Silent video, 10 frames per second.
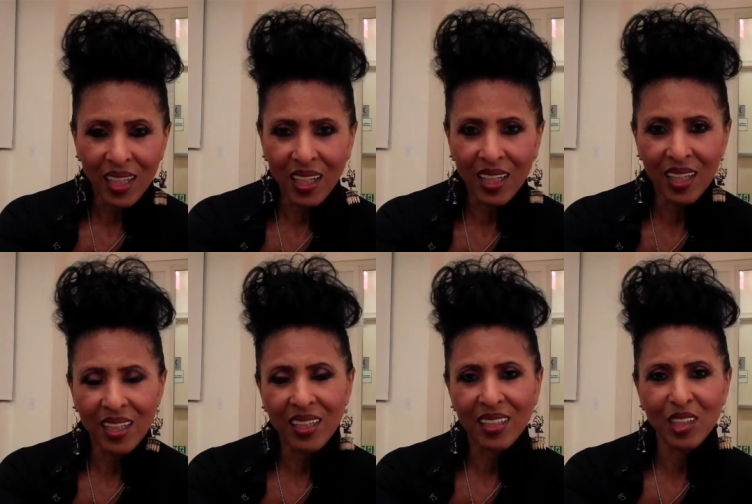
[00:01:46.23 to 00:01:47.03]

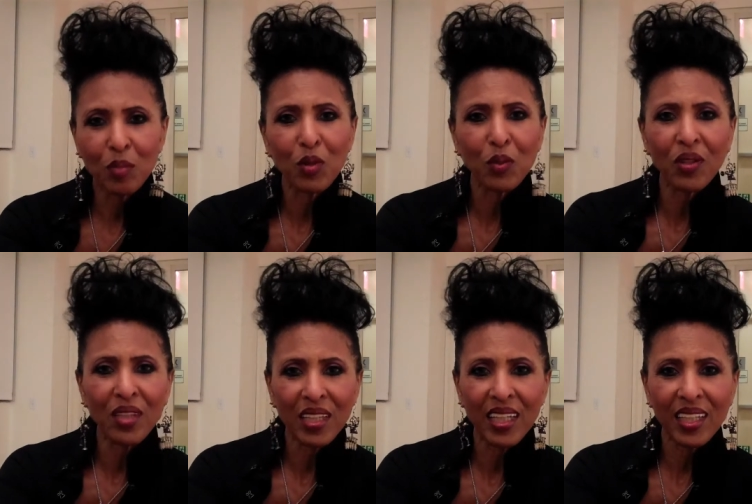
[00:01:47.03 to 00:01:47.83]
uh, number one
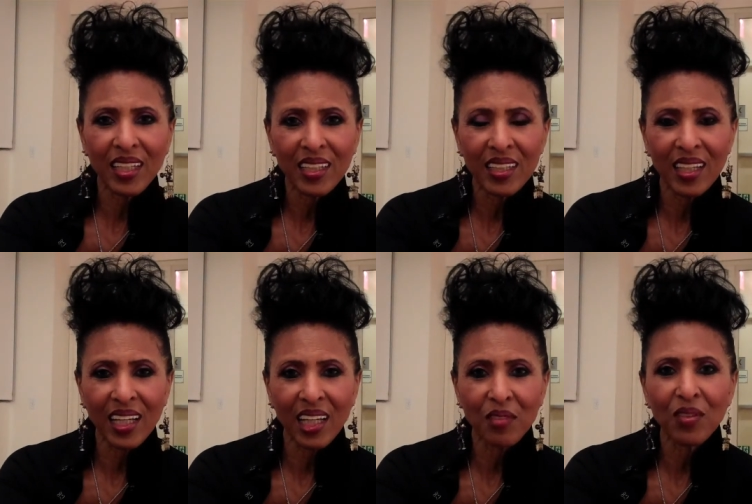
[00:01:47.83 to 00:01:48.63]
thing
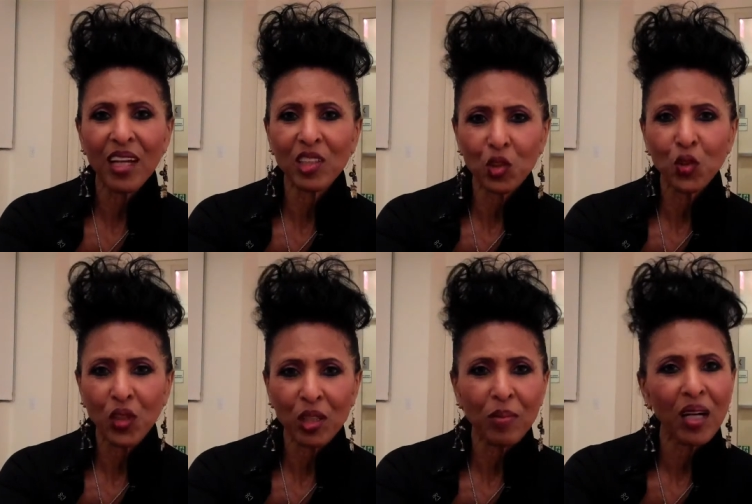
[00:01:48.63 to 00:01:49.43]
that I find the
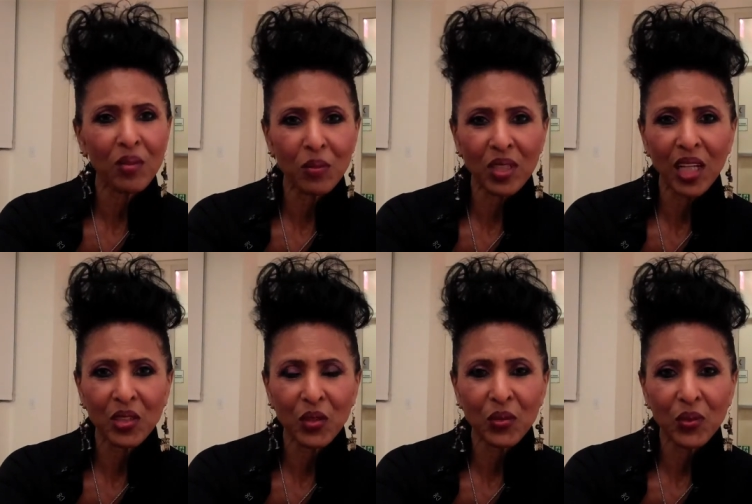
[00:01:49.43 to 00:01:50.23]
joy about what I
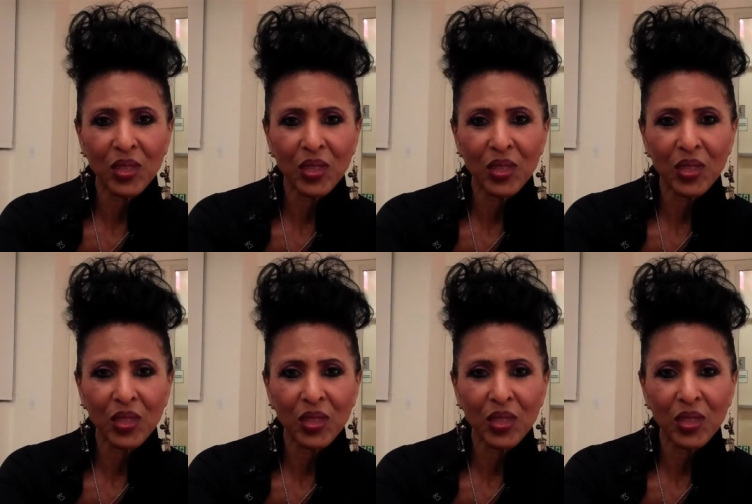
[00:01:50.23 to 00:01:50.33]
do.